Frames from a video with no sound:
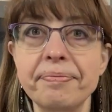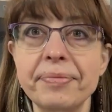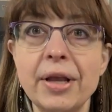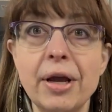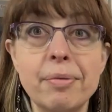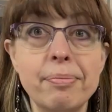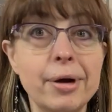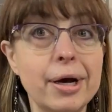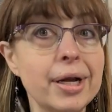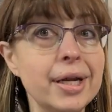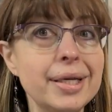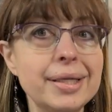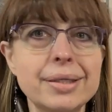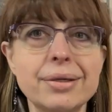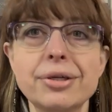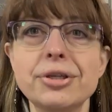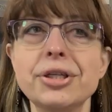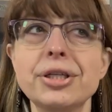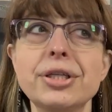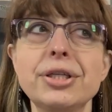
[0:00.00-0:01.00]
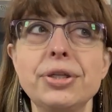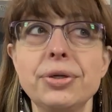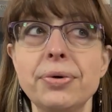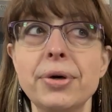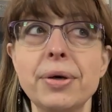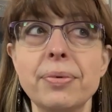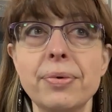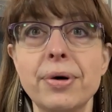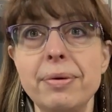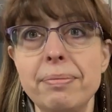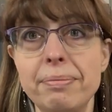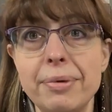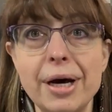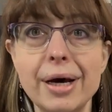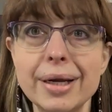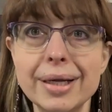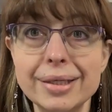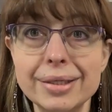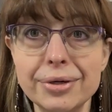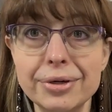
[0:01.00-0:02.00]
Our bodies are just doing what
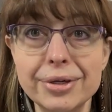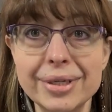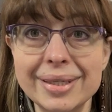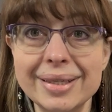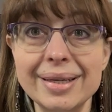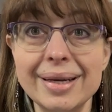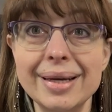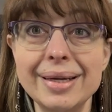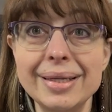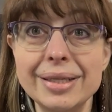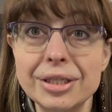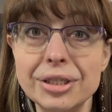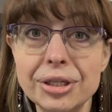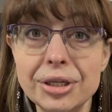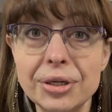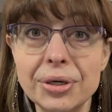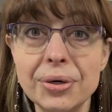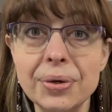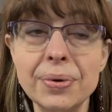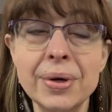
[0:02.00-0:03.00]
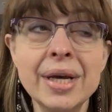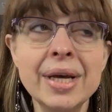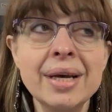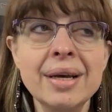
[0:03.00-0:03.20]
bodies are designed to do.